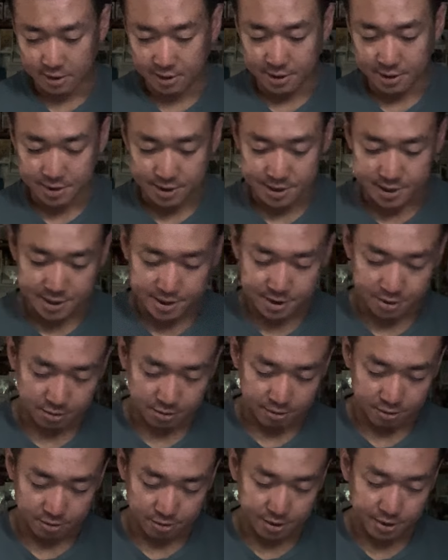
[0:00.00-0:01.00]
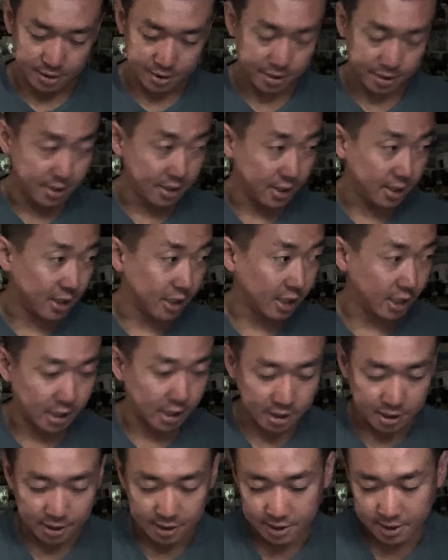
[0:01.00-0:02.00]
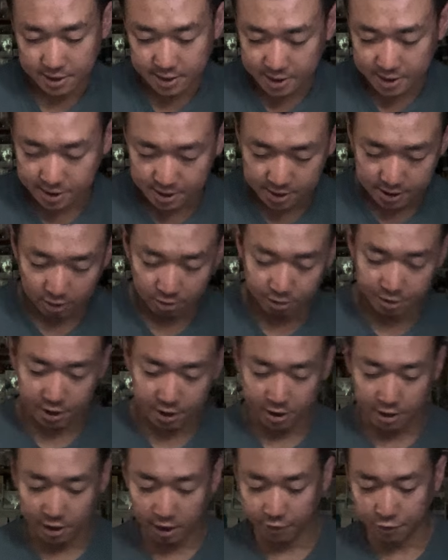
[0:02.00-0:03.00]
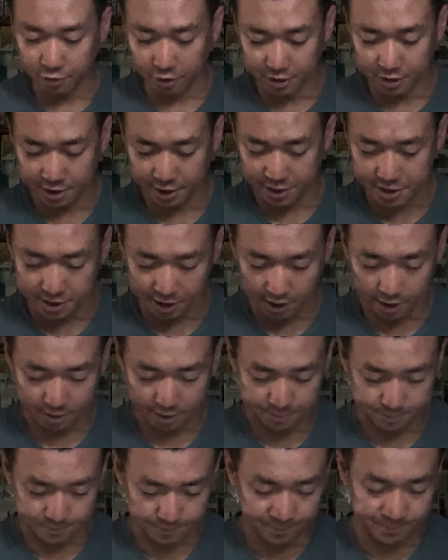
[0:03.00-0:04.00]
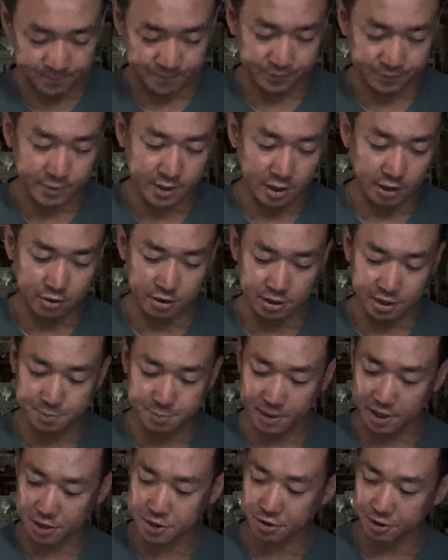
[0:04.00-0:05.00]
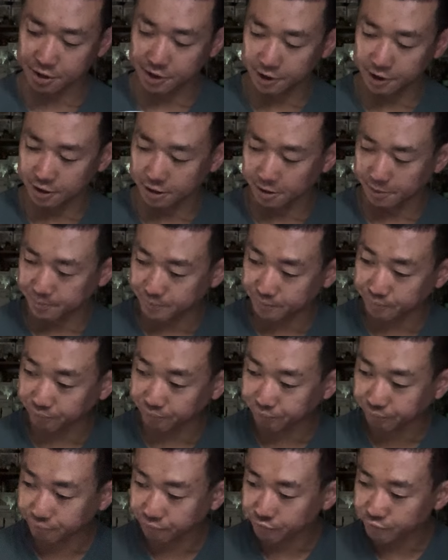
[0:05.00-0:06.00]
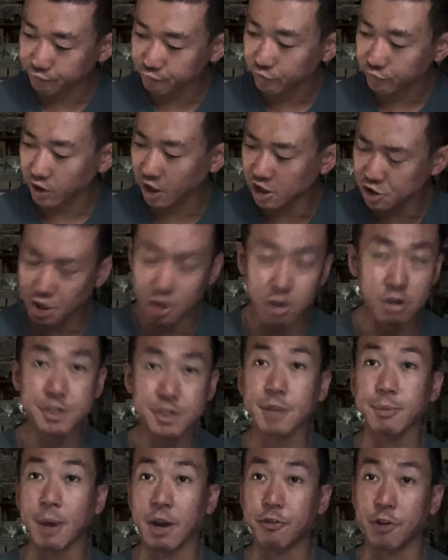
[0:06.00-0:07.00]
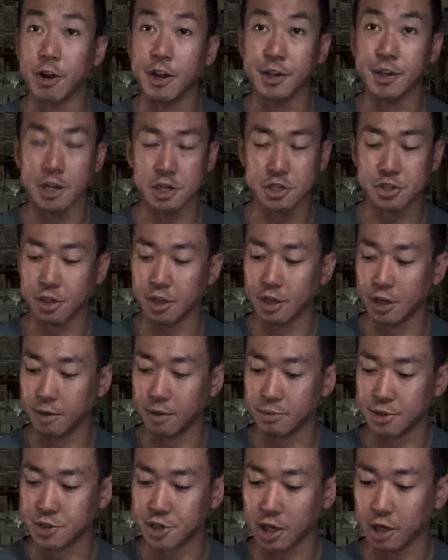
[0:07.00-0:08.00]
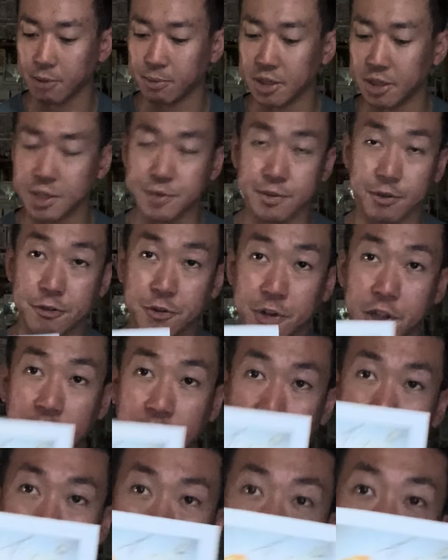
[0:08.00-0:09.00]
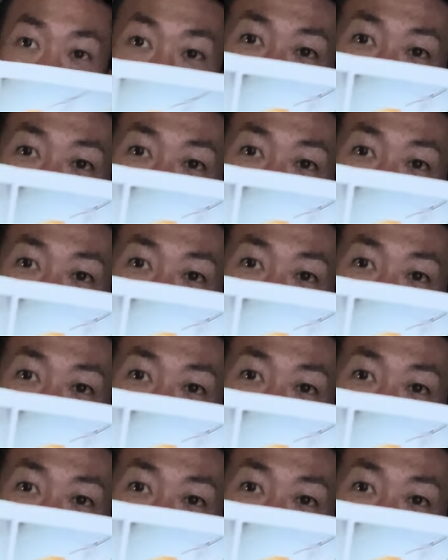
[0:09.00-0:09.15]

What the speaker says: So, and oh yeah, I've got this I've got this picture here. Shout outs to my friend actually. She gave me this for free actually.